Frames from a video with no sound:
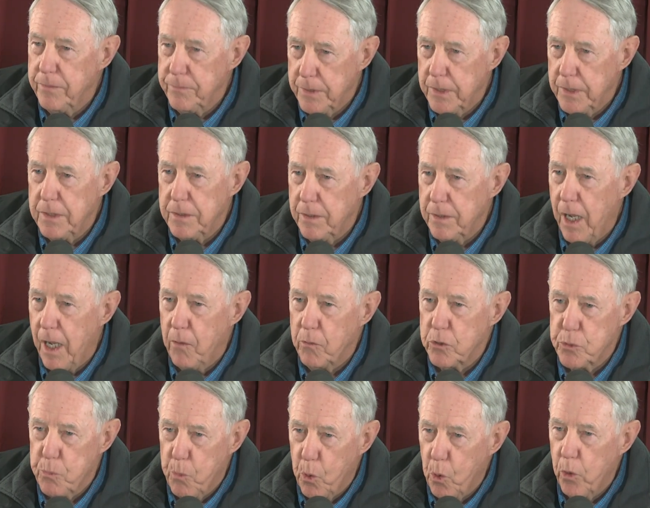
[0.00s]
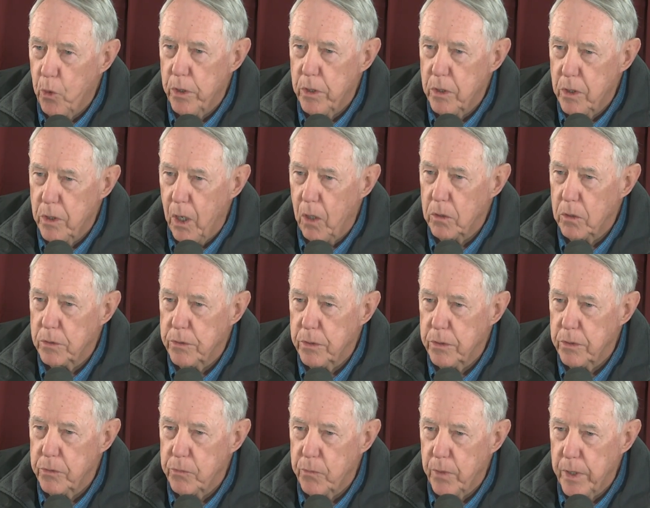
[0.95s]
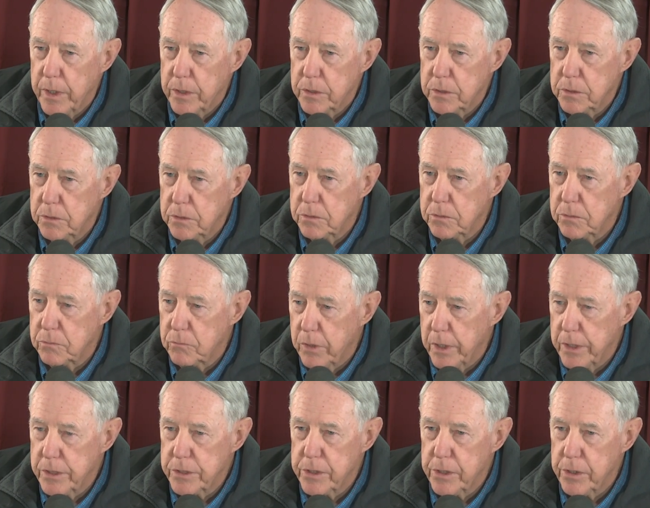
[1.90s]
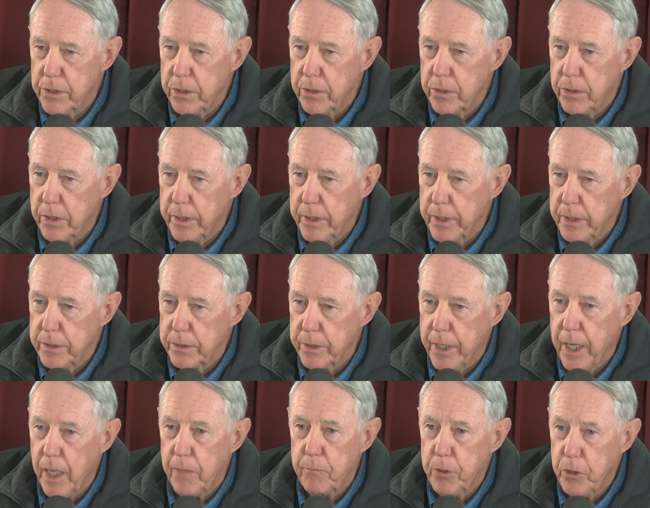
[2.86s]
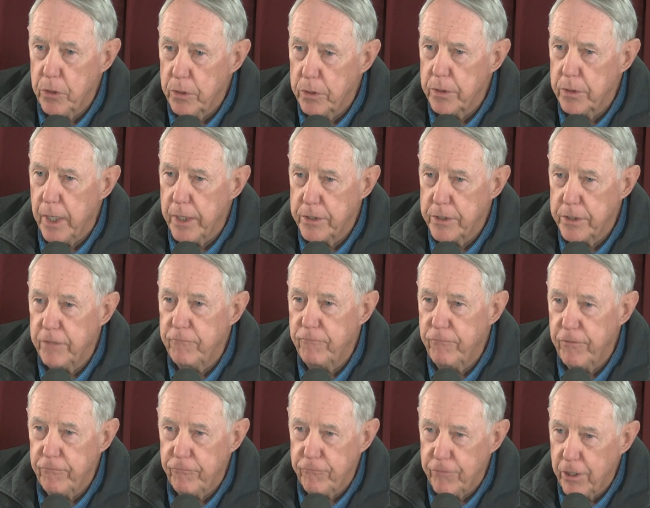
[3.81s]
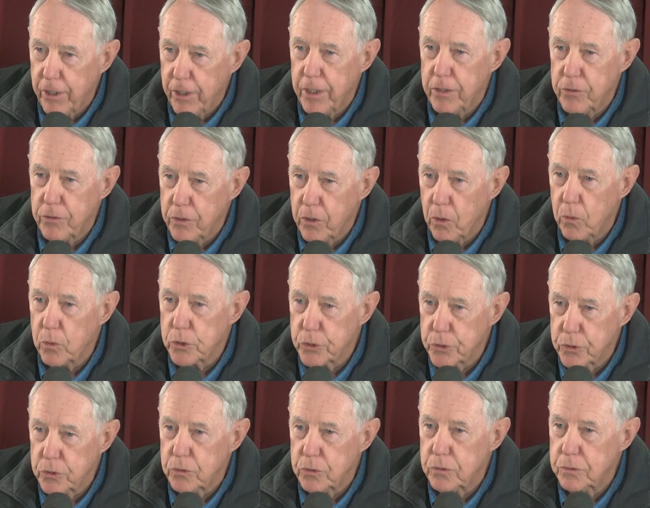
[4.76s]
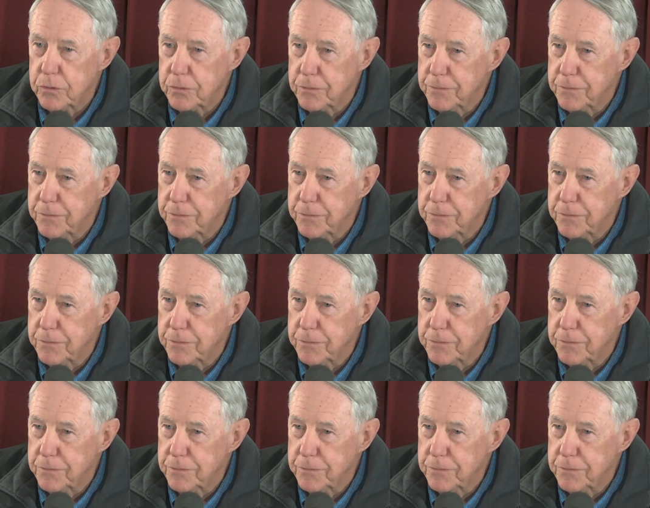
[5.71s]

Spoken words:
I was born in Dalton and raised there, and came here in 1958 to go to school.